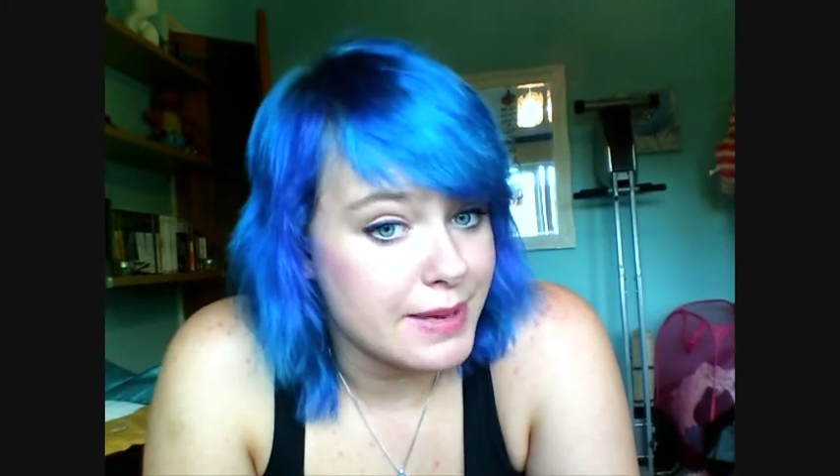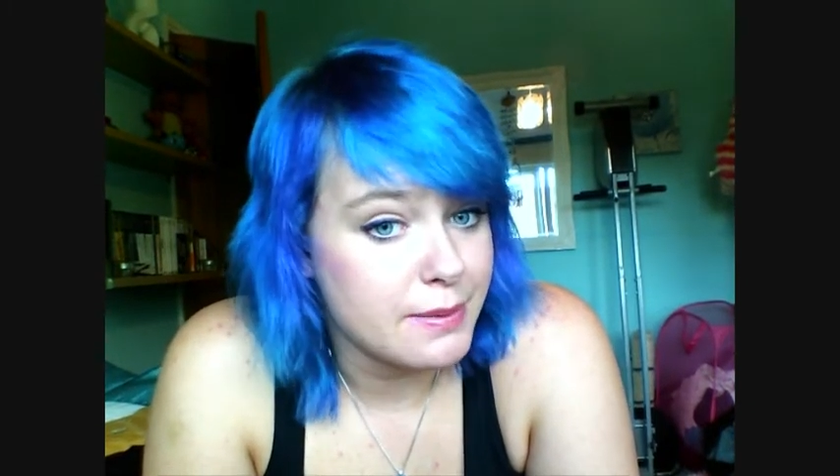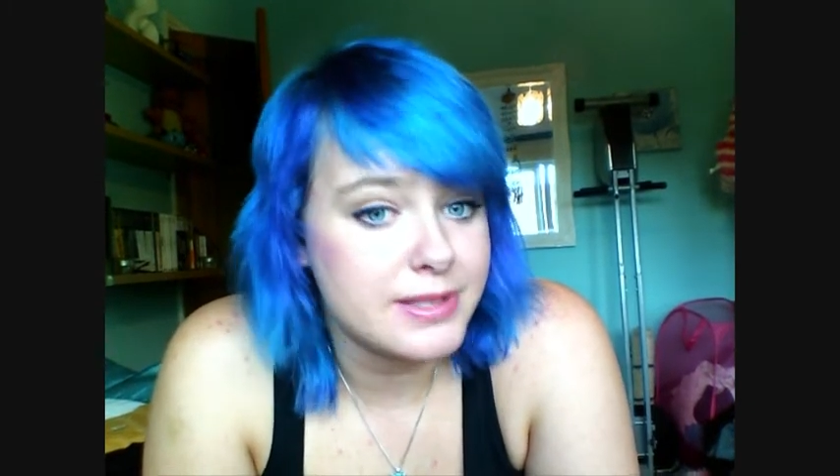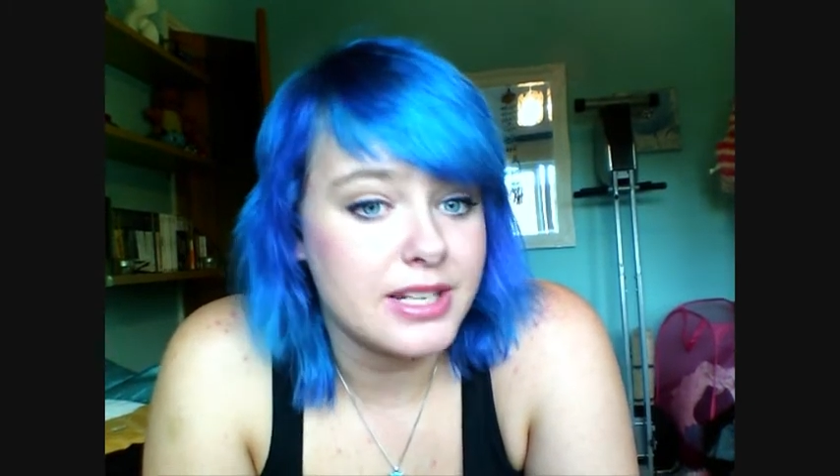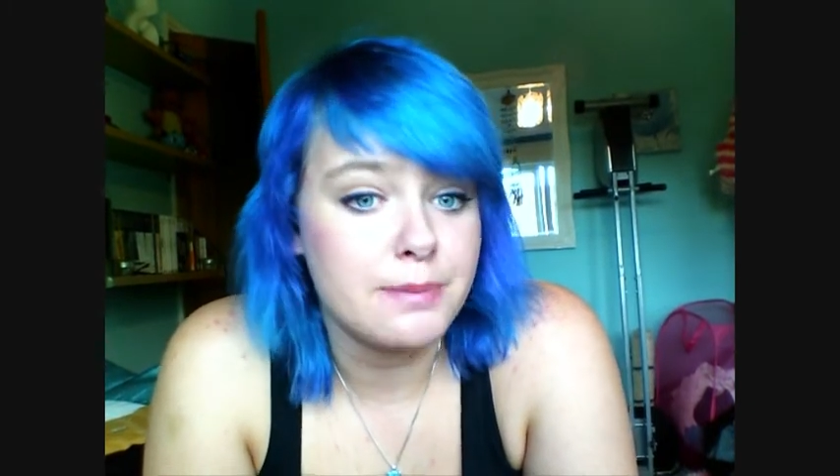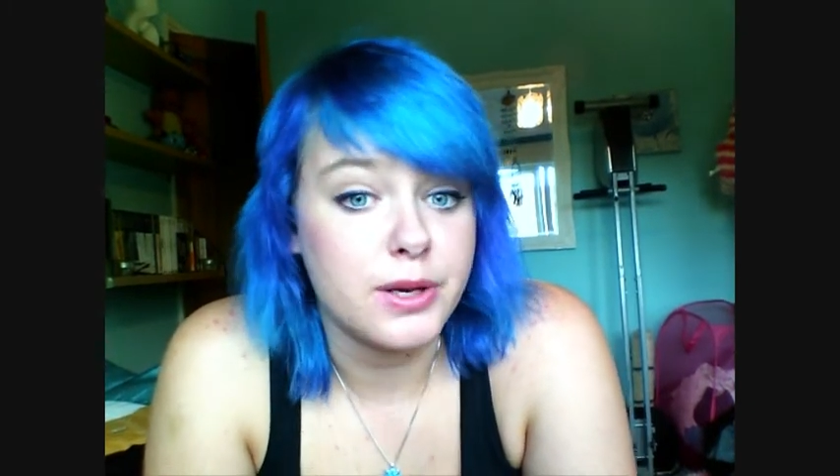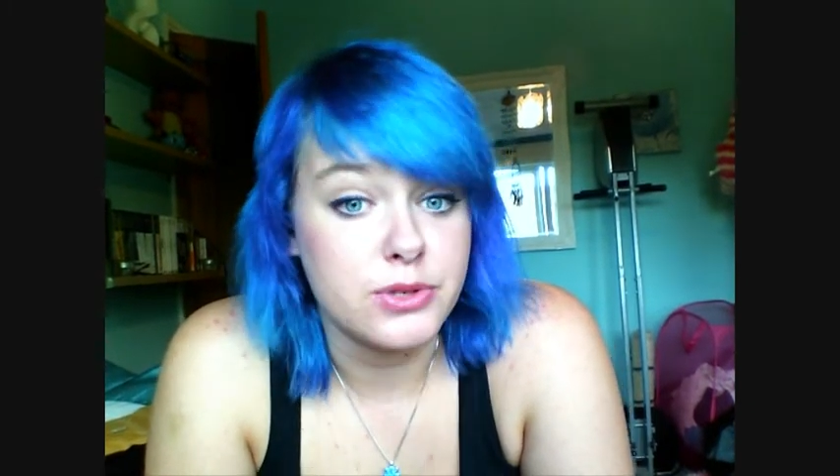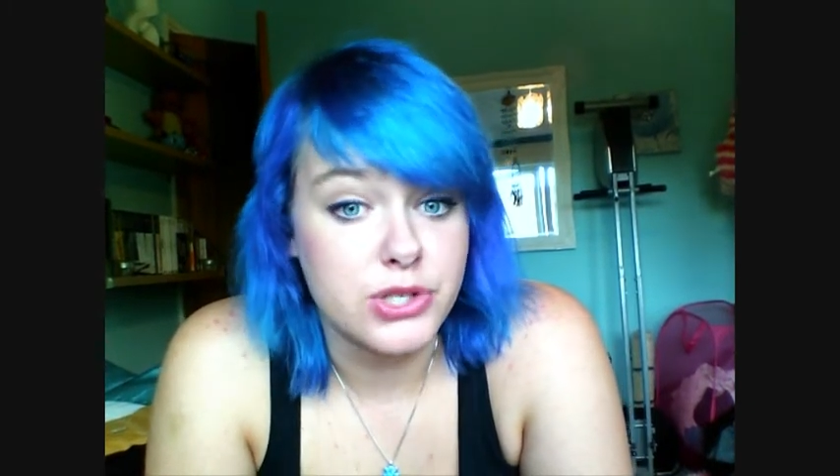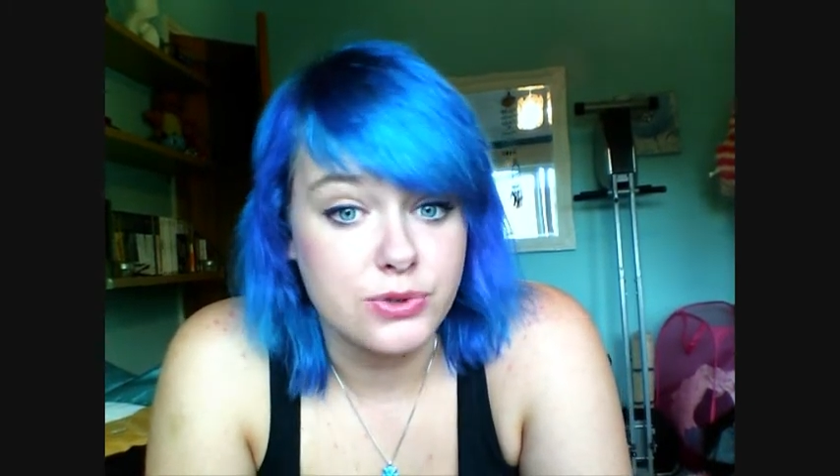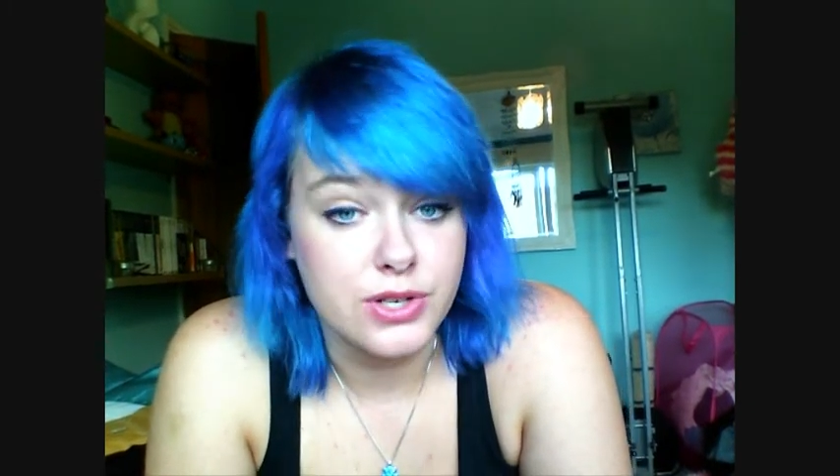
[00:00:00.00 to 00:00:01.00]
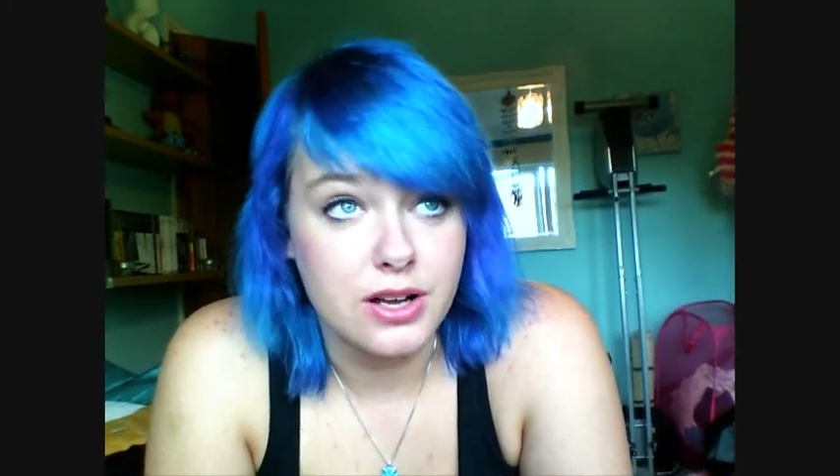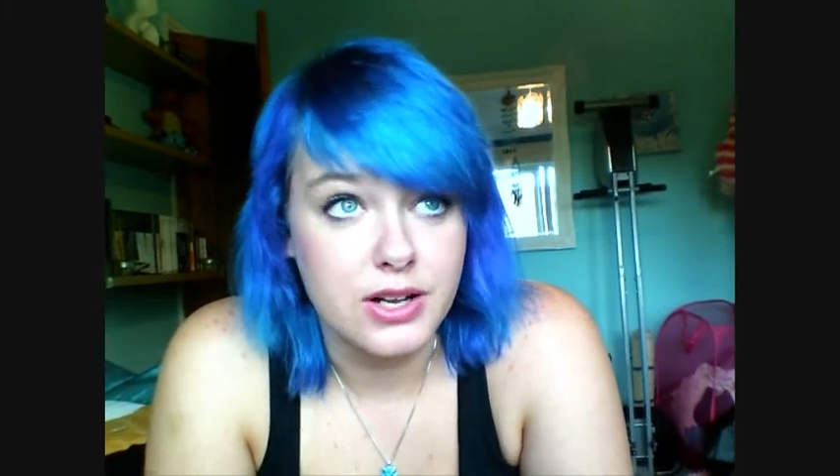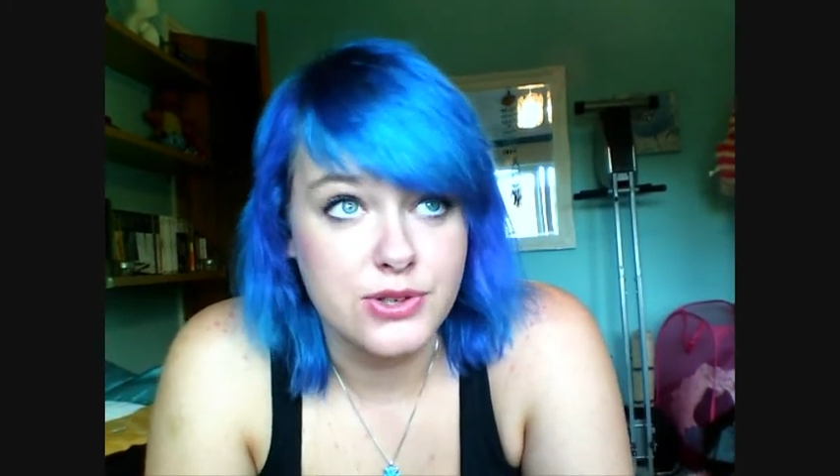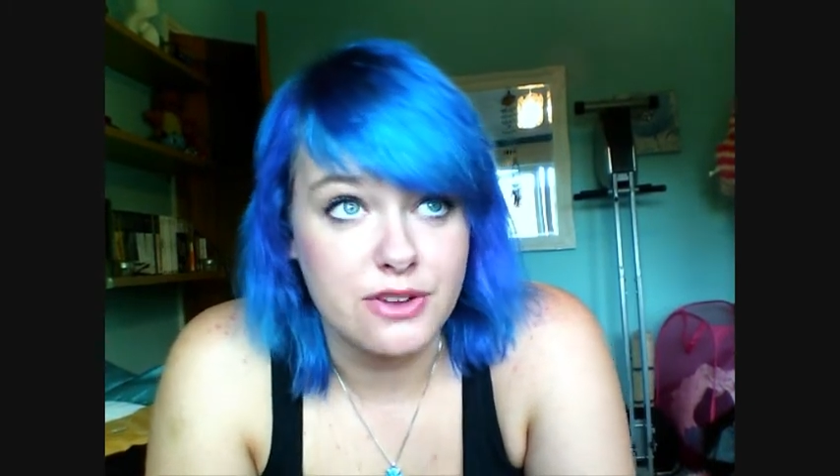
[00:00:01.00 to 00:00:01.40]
but midnight blue was too dark,